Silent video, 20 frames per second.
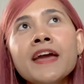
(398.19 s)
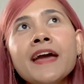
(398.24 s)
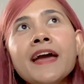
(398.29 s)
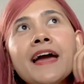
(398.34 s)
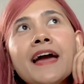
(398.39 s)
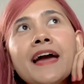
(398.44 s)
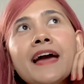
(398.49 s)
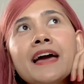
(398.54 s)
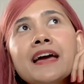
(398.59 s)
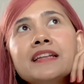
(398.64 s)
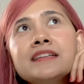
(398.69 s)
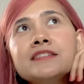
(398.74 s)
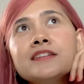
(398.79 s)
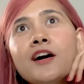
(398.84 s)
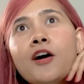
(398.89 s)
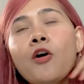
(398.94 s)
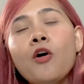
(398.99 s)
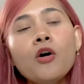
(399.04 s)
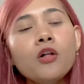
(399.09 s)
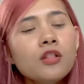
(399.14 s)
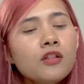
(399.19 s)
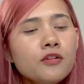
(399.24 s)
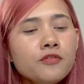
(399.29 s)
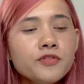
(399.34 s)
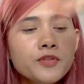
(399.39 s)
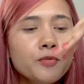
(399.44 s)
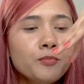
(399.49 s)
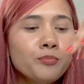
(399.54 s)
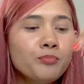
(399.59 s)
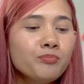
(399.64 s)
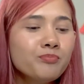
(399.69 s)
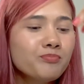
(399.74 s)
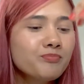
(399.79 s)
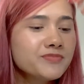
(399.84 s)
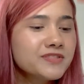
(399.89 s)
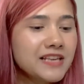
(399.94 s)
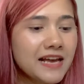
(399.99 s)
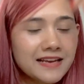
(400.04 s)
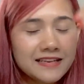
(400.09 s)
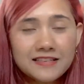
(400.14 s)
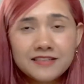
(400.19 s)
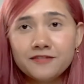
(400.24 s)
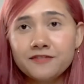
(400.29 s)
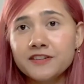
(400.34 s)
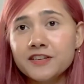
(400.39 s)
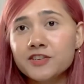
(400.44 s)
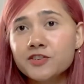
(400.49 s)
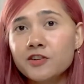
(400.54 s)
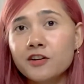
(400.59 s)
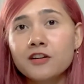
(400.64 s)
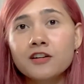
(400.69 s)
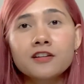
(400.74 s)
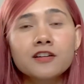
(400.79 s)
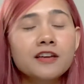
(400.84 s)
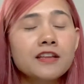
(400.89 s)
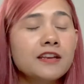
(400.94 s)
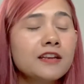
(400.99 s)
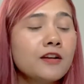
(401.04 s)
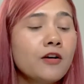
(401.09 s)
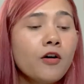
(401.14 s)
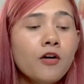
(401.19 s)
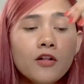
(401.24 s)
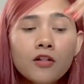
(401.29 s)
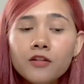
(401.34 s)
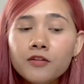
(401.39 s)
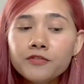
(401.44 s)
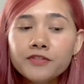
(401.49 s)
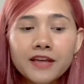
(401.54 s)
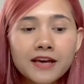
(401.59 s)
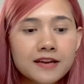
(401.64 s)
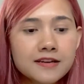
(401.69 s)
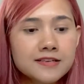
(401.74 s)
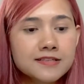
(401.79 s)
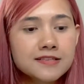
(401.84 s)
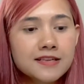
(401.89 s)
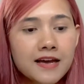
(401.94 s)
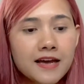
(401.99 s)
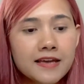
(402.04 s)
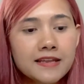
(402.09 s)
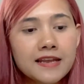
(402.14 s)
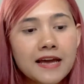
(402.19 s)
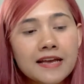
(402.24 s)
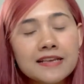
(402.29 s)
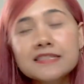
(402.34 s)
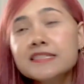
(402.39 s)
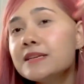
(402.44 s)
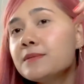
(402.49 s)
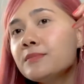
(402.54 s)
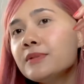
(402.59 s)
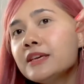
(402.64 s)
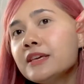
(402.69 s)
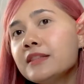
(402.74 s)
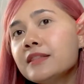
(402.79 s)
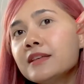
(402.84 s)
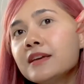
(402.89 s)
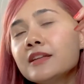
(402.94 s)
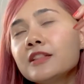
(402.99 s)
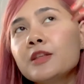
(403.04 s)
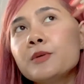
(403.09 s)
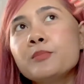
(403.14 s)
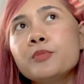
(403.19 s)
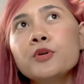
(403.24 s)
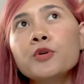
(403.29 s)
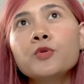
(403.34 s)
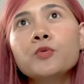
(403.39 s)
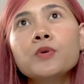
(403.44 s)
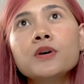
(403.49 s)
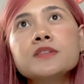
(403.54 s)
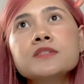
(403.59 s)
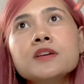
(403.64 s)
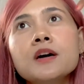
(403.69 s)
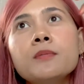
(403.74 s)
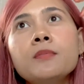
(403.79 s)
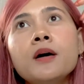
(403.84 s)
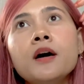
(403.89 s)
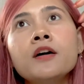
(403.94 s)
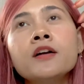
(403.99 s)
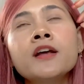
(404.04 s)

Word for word: And all of the scientific jargon and all of that aside, I simply think the book was about